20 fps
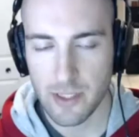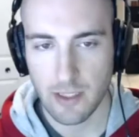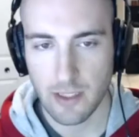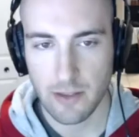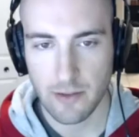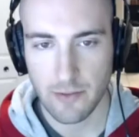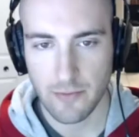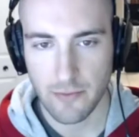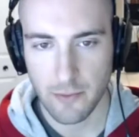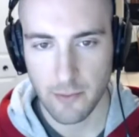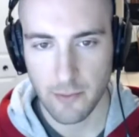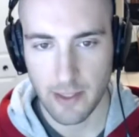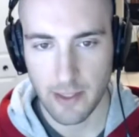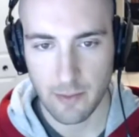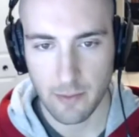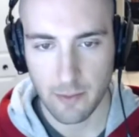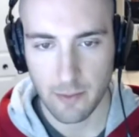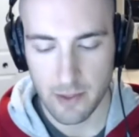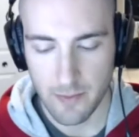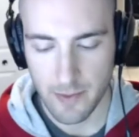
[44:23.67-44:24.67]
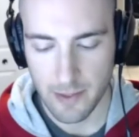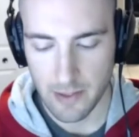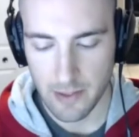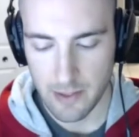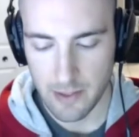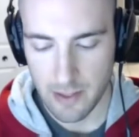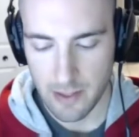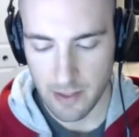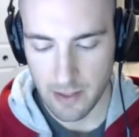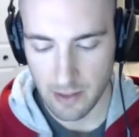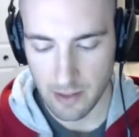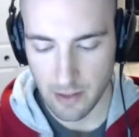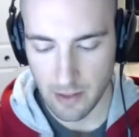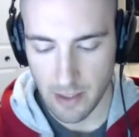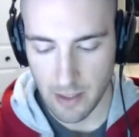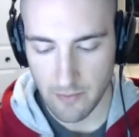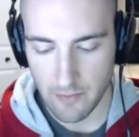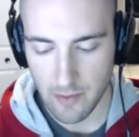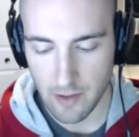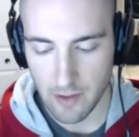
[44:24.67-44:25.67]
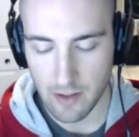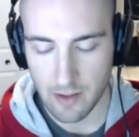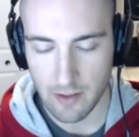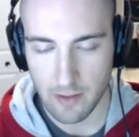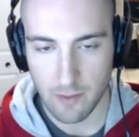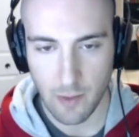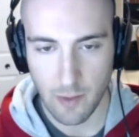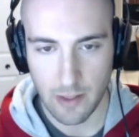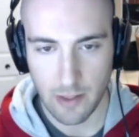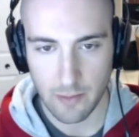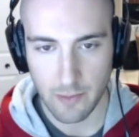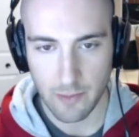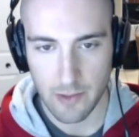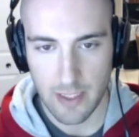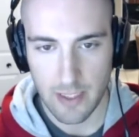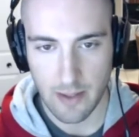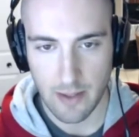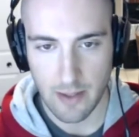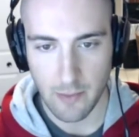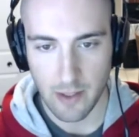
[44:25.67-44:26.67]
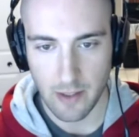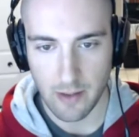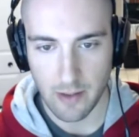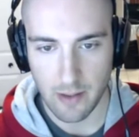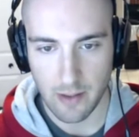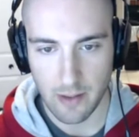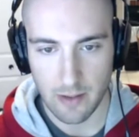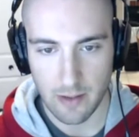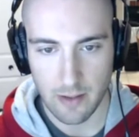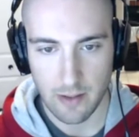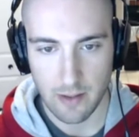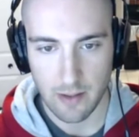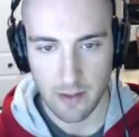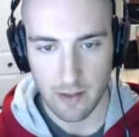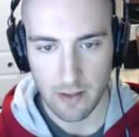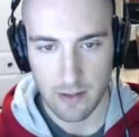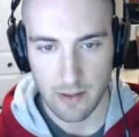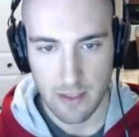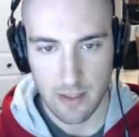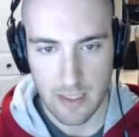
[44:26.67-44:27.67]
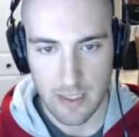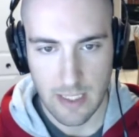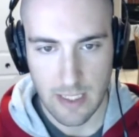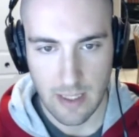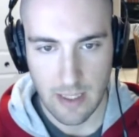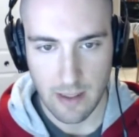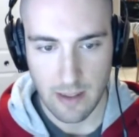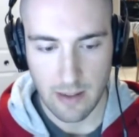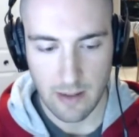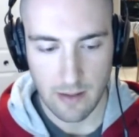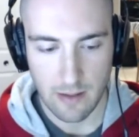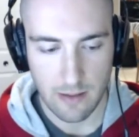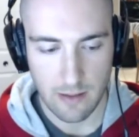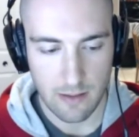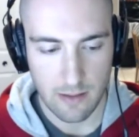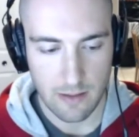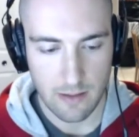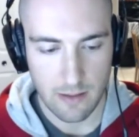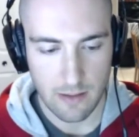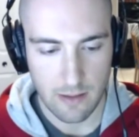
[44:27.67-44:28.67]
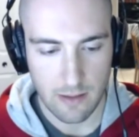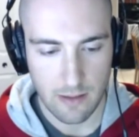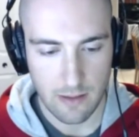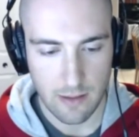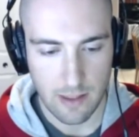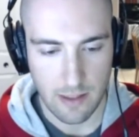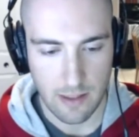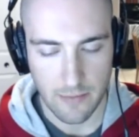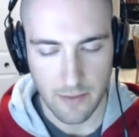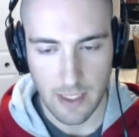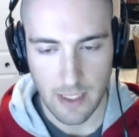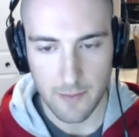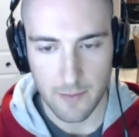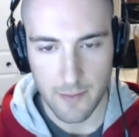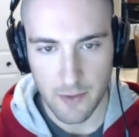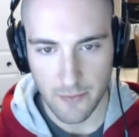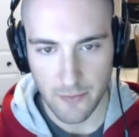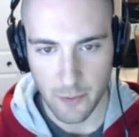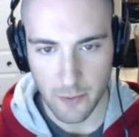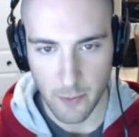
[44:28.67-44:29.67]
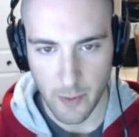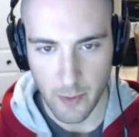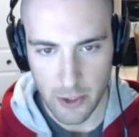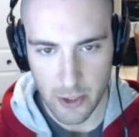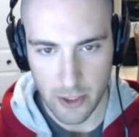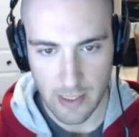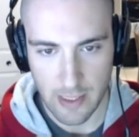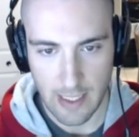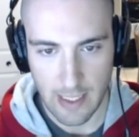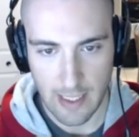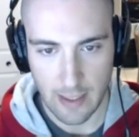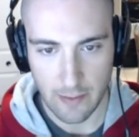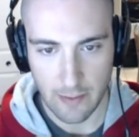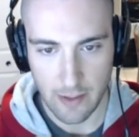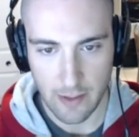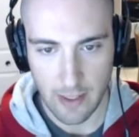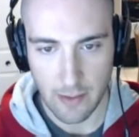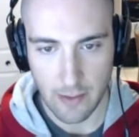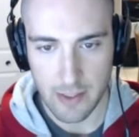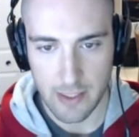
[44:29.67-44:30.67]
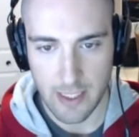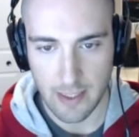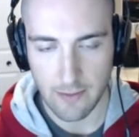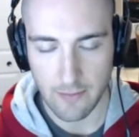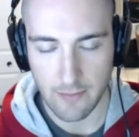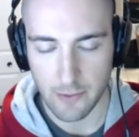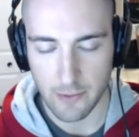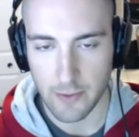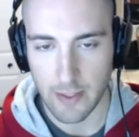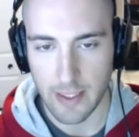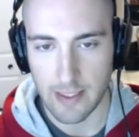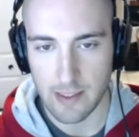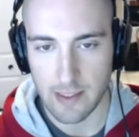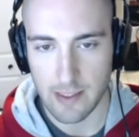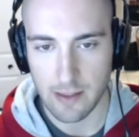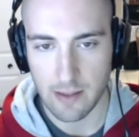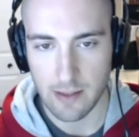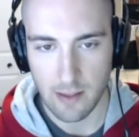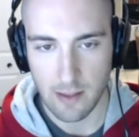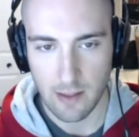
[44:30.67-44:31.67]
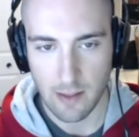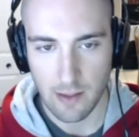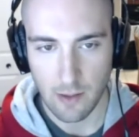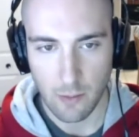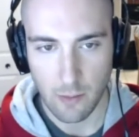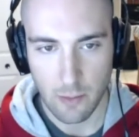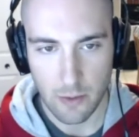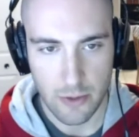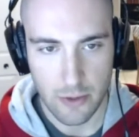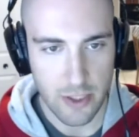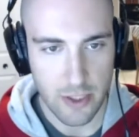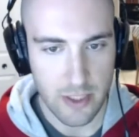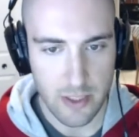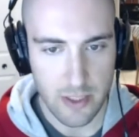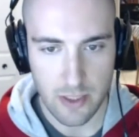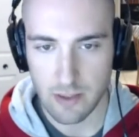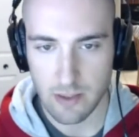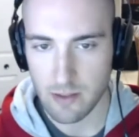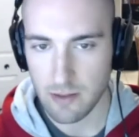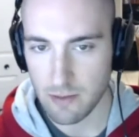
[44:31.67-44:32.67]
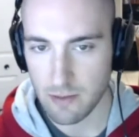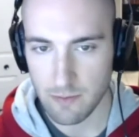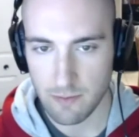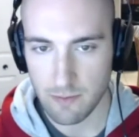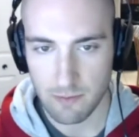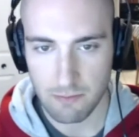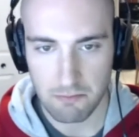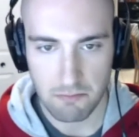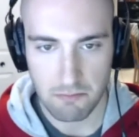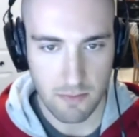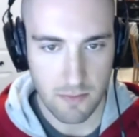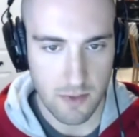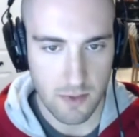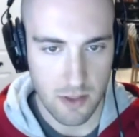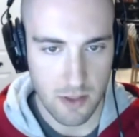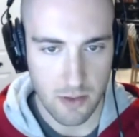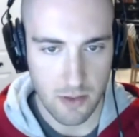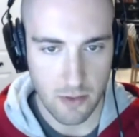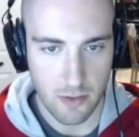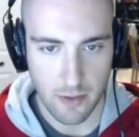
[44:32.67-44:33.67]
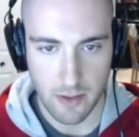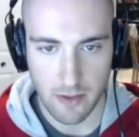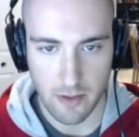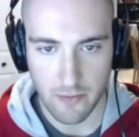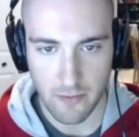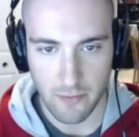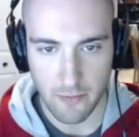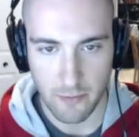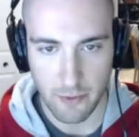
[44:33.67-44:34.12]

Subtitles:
year for wearables because a lot of the wearables that we are seeing kind of come to fruition now and that we're taking for granted were just sort of